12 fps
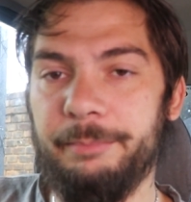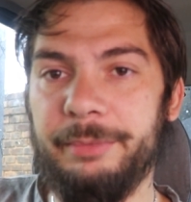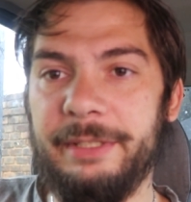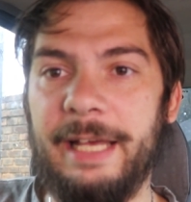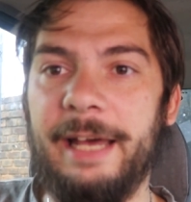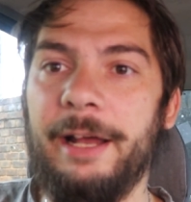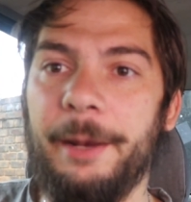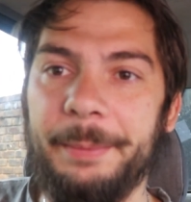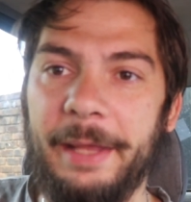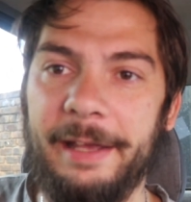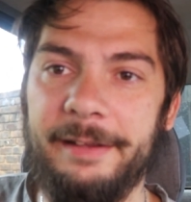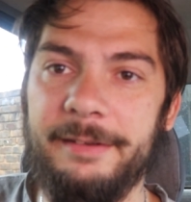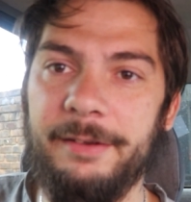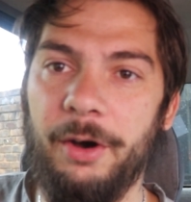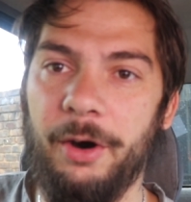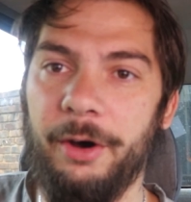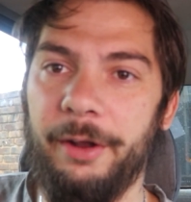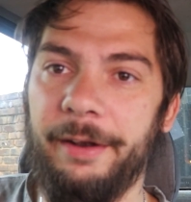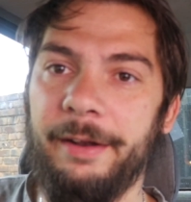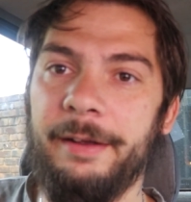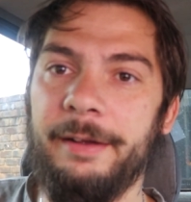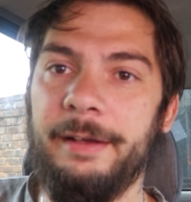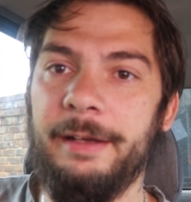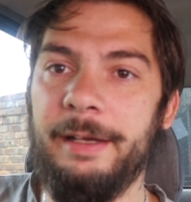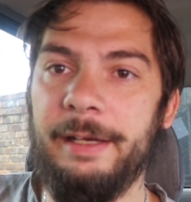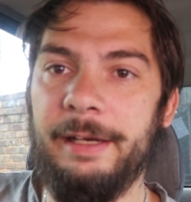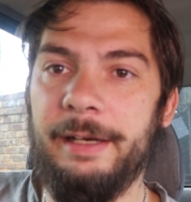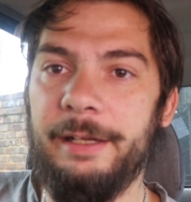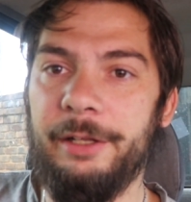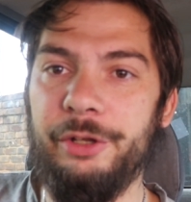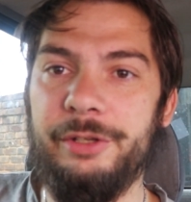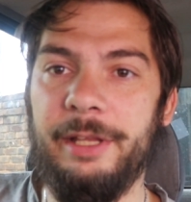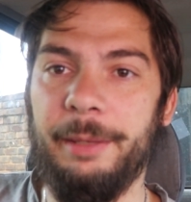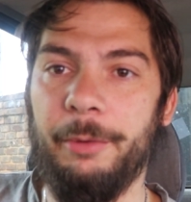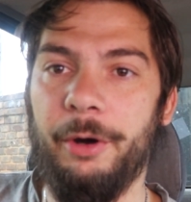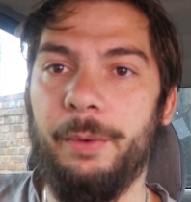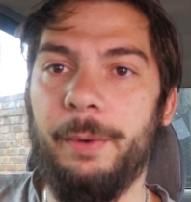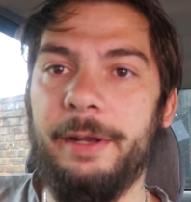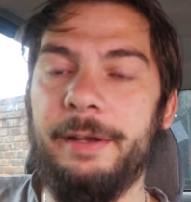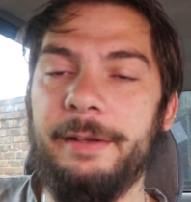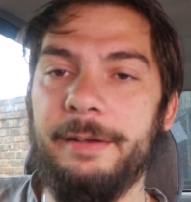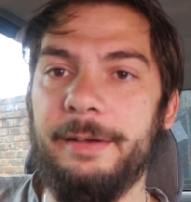sad update on Lucy the Mk1,